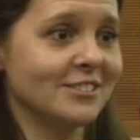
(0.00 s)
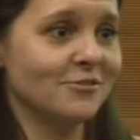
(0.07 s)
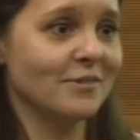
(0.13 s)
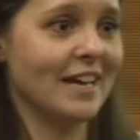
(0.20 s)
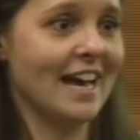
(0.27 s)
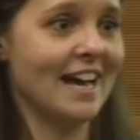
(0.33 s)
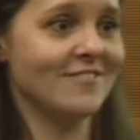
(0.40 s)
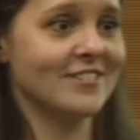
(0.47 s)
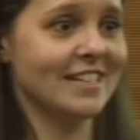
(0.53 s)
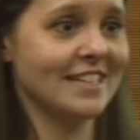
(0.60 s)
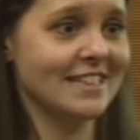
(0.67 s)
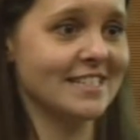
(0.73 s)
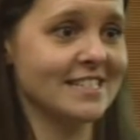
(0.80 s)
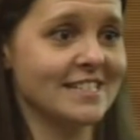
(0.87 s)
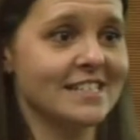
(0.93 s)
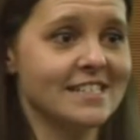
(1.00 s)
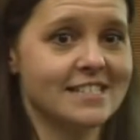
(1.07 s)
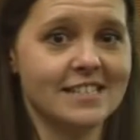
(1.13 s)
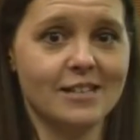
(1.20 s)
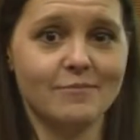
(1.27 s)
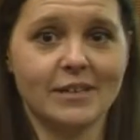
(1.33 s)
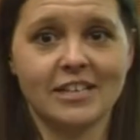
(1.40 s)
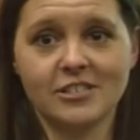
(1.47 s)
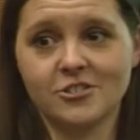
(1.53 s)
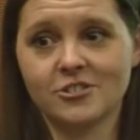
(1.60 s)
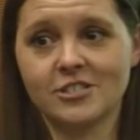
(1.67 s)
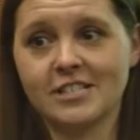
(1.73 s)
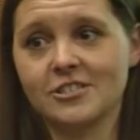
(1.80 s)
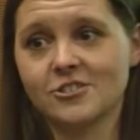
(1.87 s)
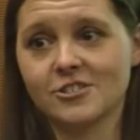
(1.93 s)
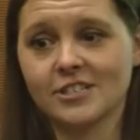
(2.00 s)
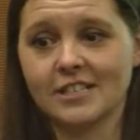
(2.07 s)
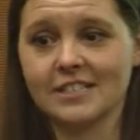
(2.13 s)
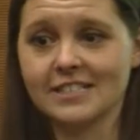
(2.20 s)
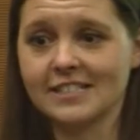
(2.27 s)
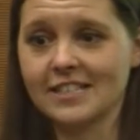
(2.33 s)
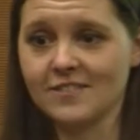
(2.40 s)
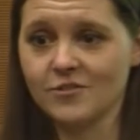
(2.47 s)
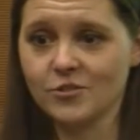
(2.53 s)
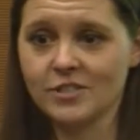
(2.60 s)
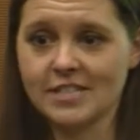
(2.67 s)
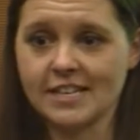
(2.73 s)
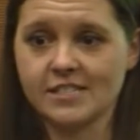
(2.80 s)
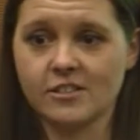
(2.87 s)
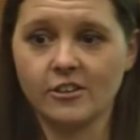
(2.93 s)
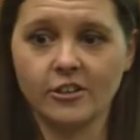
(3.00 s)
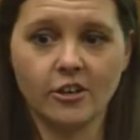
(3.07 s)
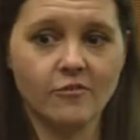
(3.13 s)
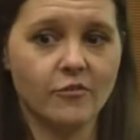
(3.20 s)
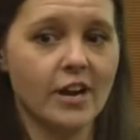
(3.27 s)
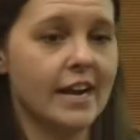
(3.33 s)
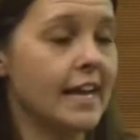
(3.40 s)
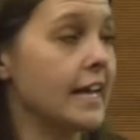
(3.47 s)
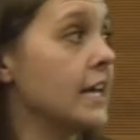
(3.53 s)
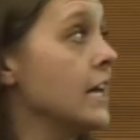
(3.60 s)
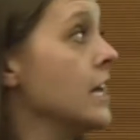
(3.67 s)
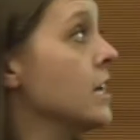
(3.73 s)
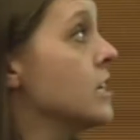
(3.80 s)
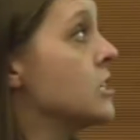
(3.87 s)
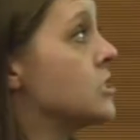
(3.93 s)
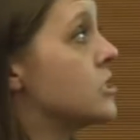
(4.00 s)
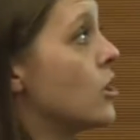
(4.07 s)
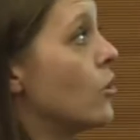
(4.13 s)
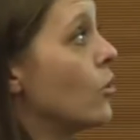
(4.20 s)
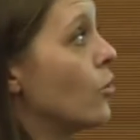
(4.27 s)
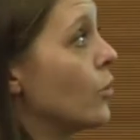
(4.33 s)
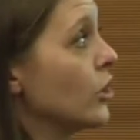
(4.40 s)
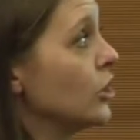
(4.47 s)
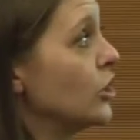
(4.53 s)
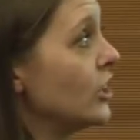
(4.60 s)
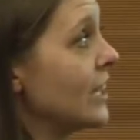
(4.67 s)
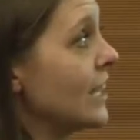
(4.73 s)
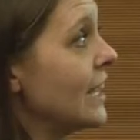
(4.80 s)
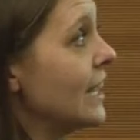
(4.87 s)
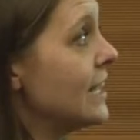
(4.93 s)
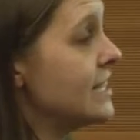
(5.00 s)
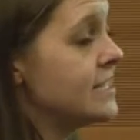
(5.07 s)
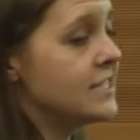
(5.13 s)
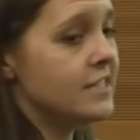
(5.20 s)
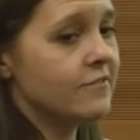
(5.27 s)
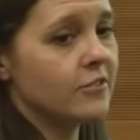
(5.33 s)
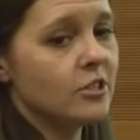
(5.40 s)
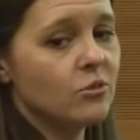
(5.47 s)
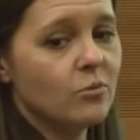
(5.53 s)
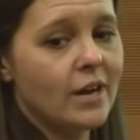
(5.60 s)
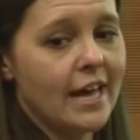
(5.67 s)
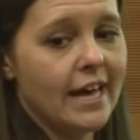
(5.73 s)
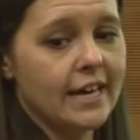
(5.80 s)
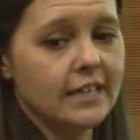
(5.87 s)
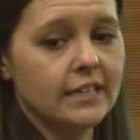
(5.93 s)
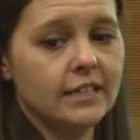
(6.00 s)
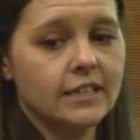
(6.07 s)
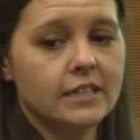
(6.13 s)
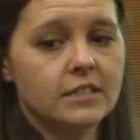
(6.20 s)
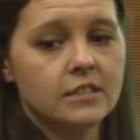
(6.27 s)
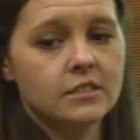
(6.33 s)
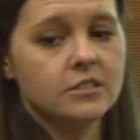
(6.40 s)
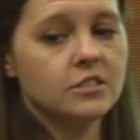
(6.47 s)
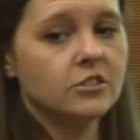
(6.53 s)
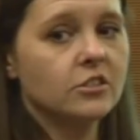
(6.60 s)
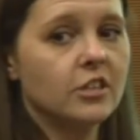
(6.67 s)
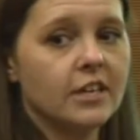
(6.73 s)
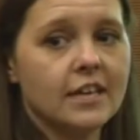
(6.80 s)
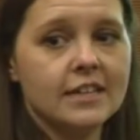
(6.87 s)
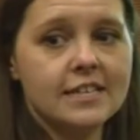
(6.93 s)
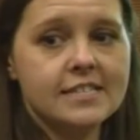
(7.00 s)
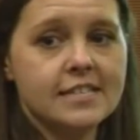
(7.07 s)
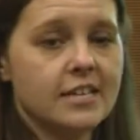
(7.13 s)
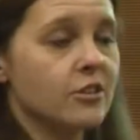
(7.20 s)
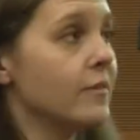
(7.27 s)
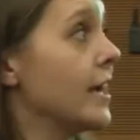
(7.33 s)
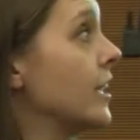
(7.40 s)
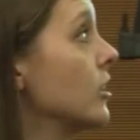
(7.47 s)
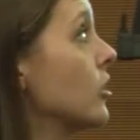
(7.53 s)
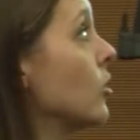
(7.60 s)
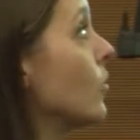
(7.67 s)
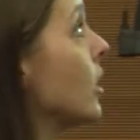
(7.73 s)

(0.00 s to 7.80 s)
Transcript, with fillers: we have to get this list done because your teacher's gonna give you a test on it on Friday. So we're looking at a different way to look at these irregular